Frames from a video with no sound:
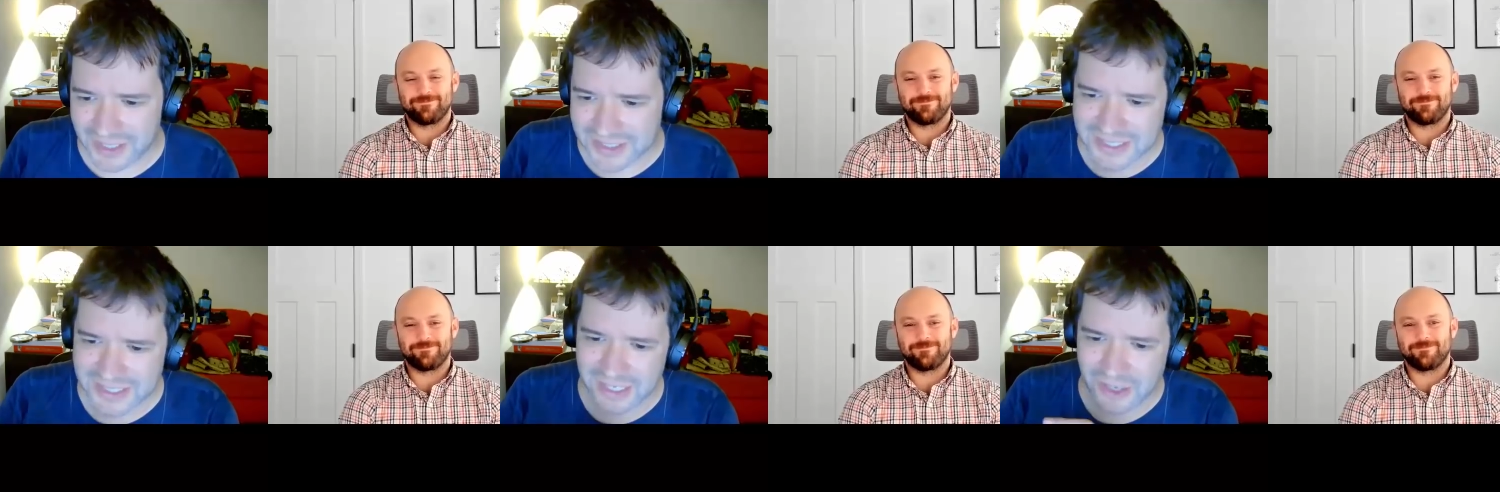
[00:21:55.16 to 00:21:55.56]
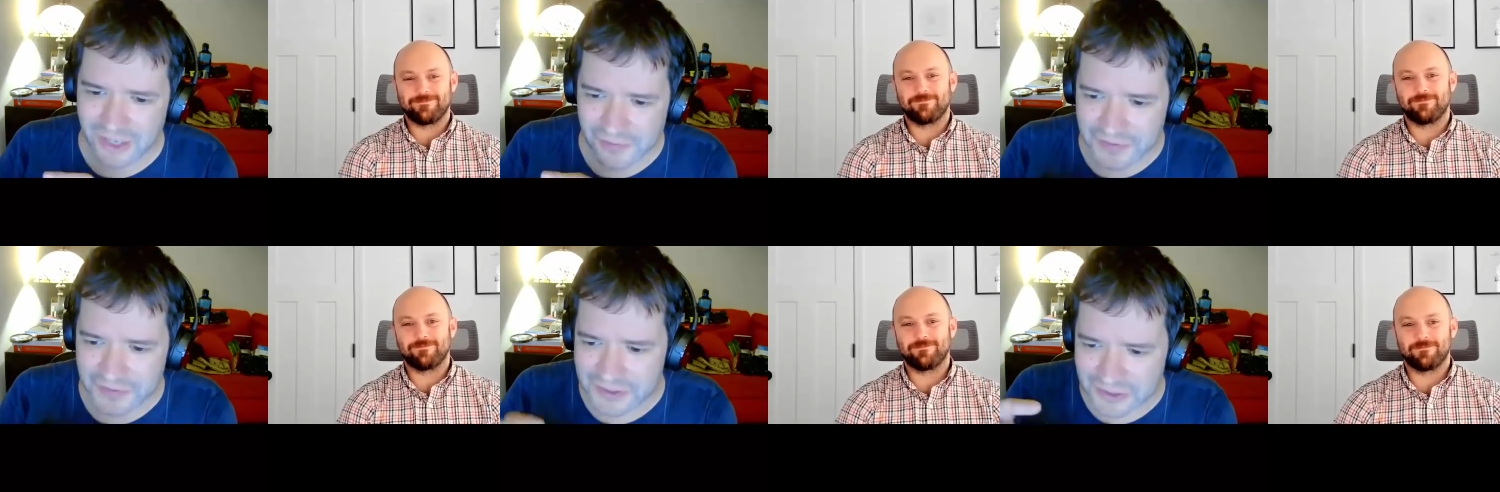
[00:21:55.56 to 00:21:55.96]
Speaker 1: it's a lot
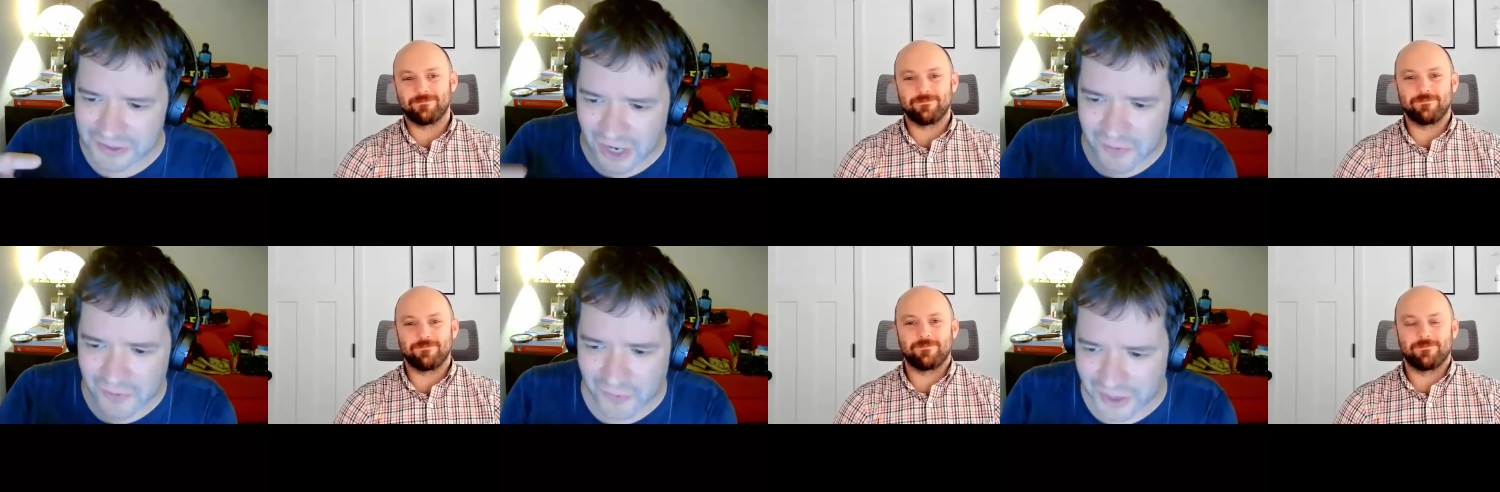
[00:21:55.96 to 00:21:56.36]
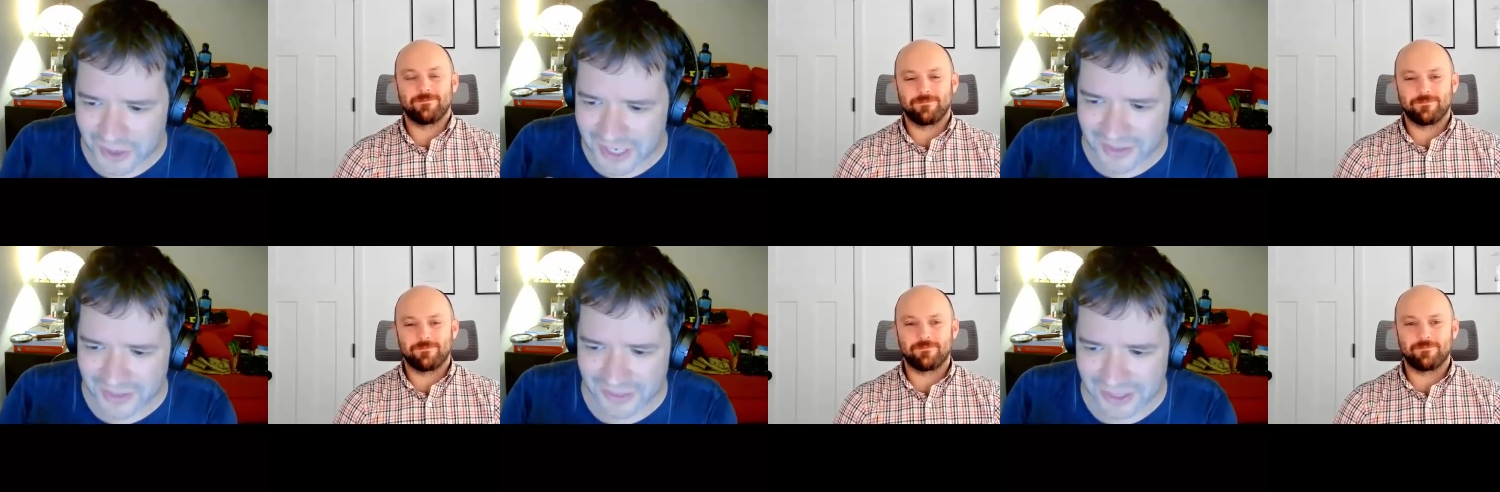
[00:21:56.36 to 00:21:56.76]
of clockwork
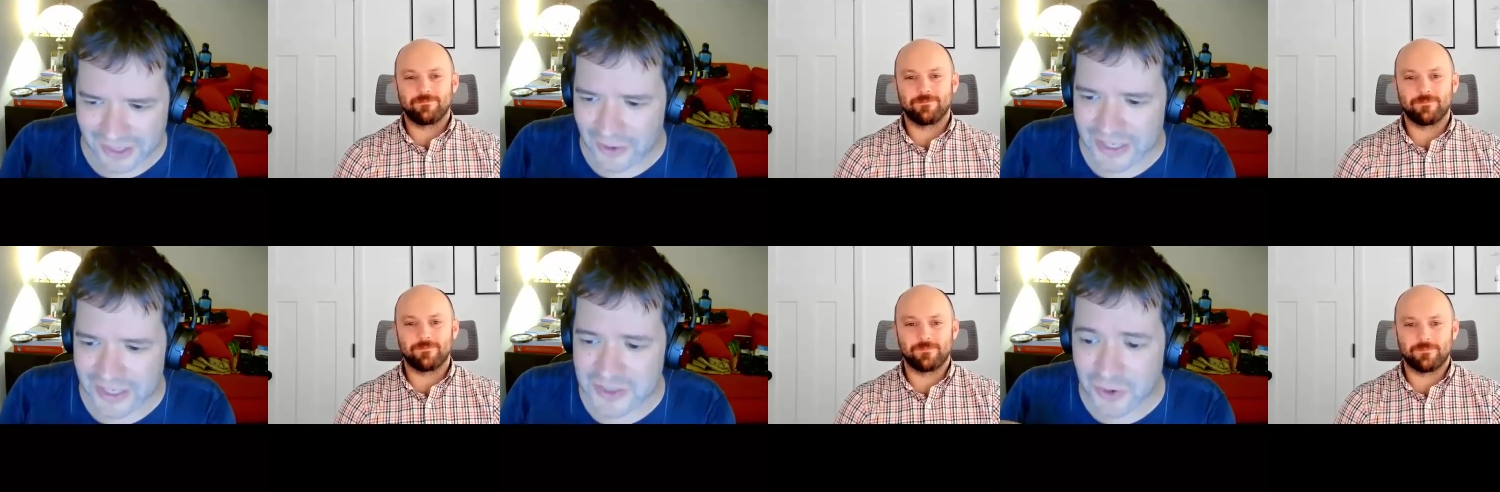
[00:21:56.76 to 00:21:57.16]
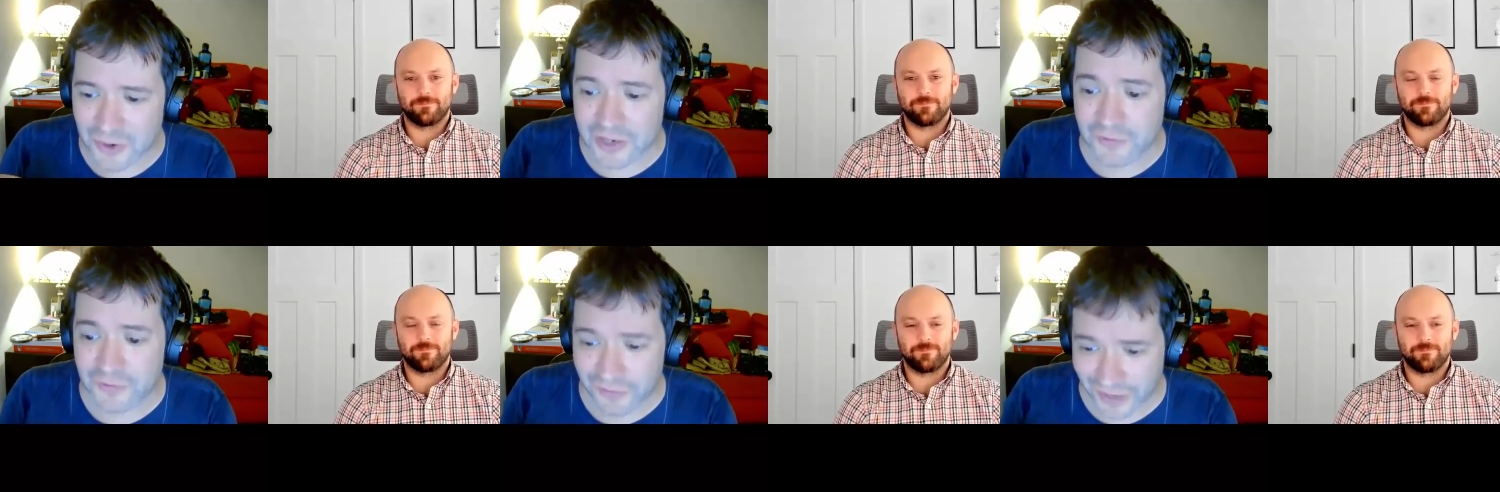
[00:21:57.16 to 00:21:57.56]
in there and it's
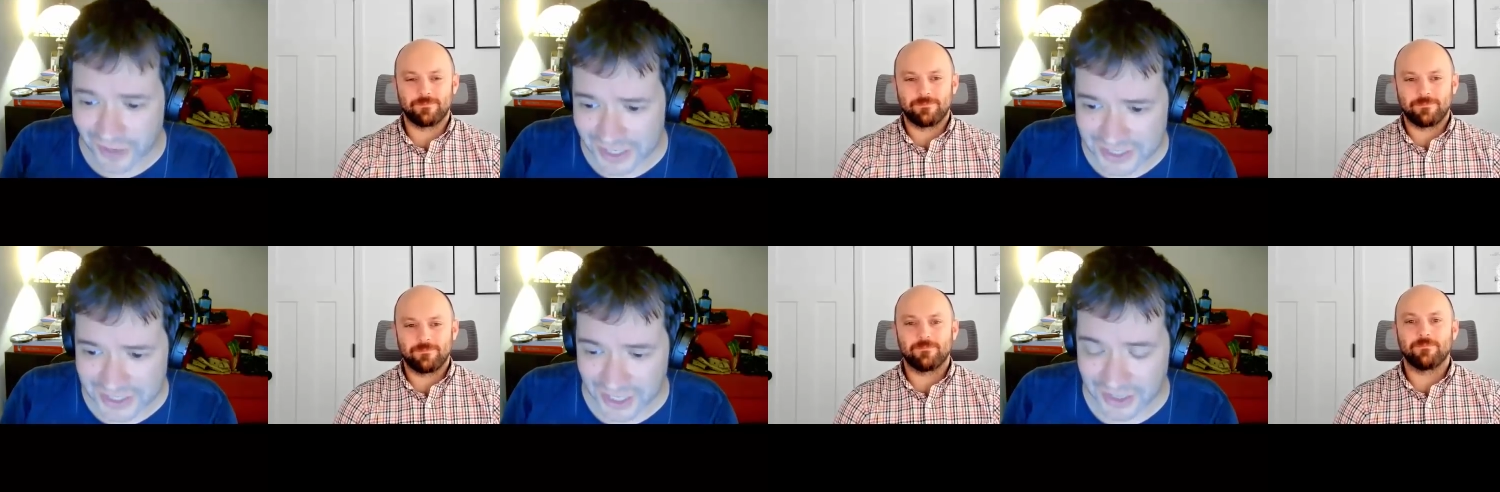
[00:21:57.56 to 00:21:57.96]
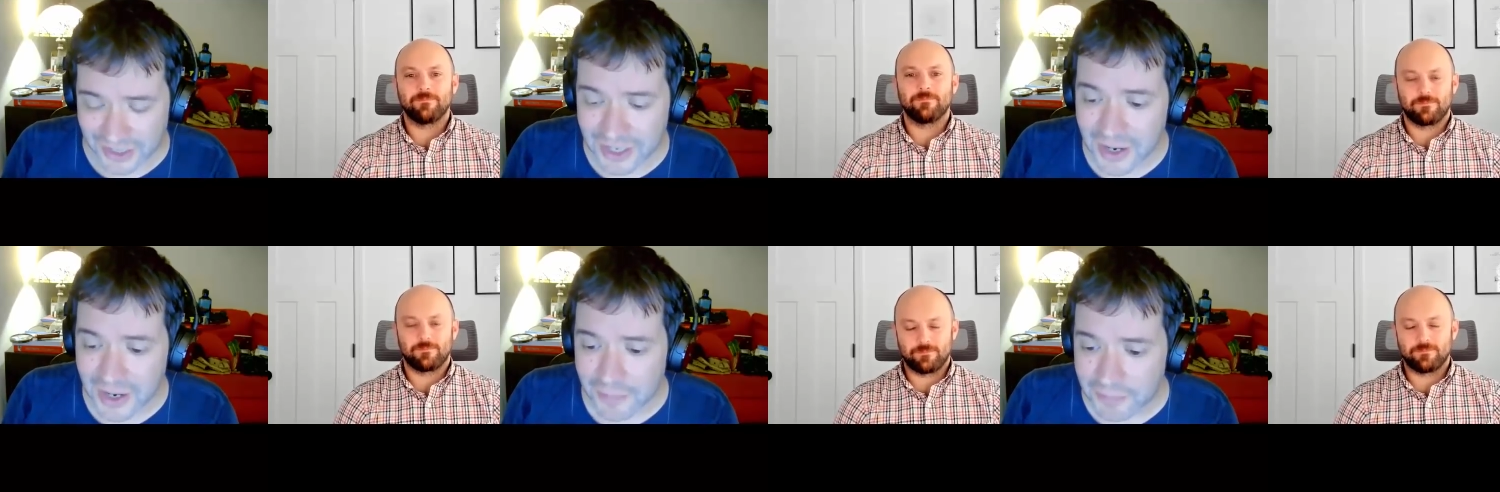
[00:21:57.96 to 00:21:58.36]
quite fragile.
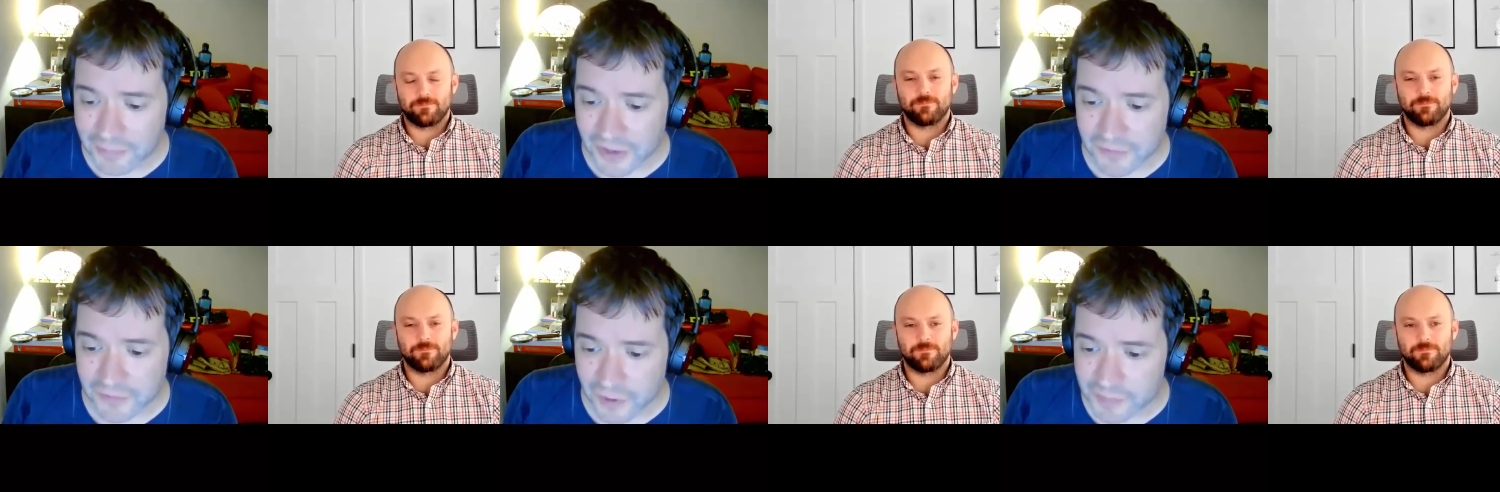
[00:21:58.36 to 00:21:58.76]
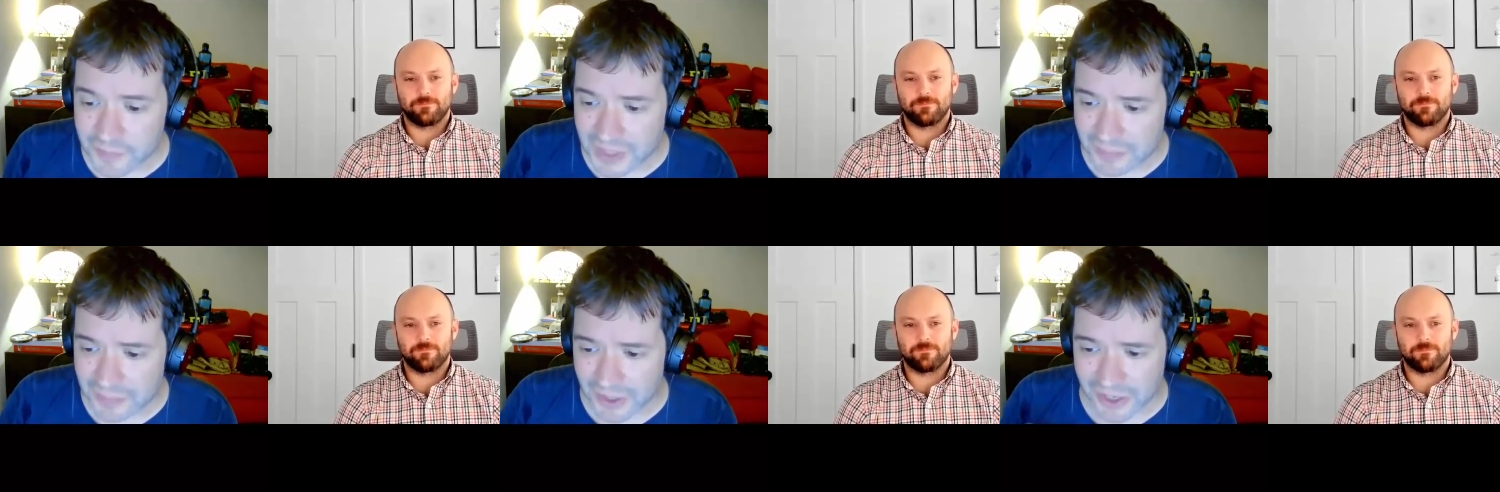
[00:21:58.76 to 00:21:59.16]
But for
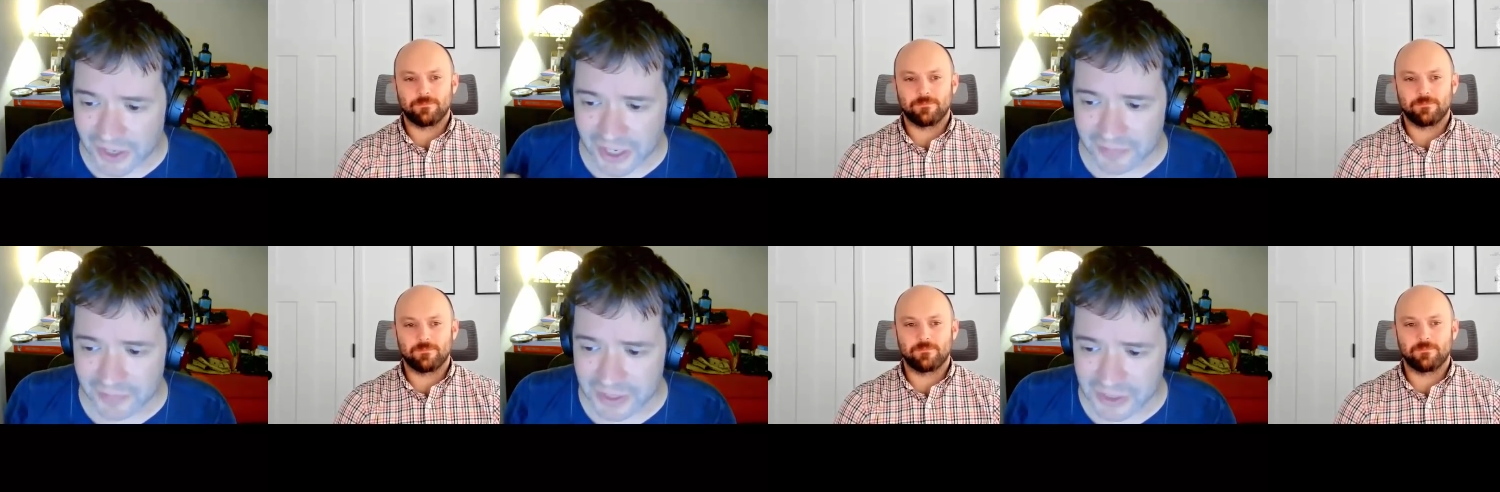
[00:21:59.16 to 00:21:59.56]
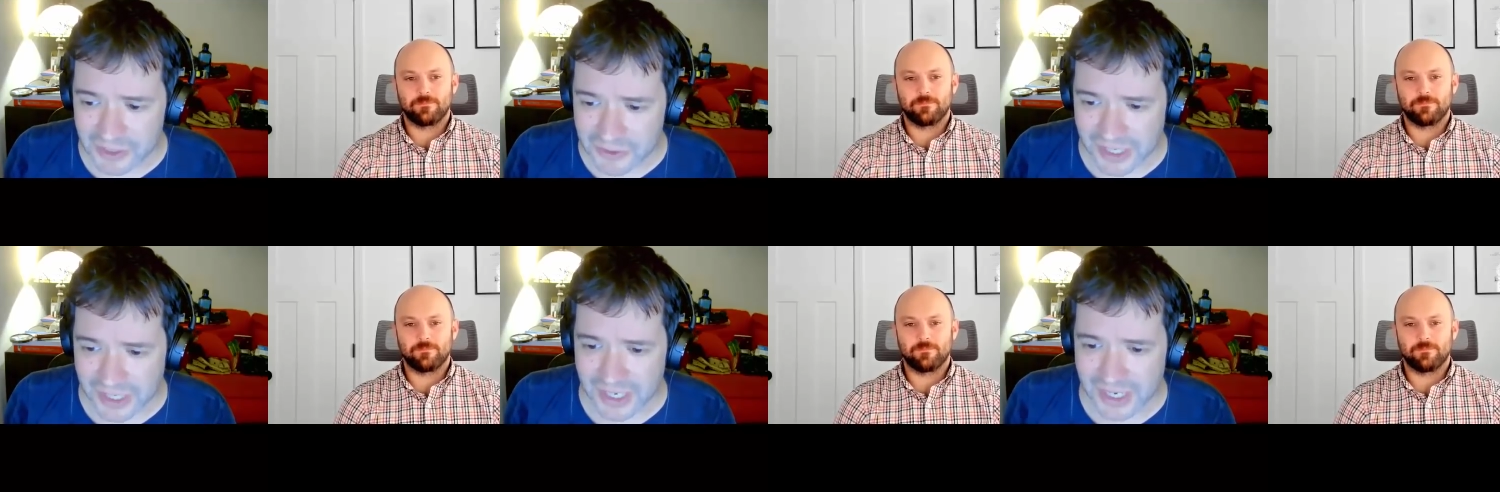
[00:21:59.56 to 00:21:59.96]
people that are going to be using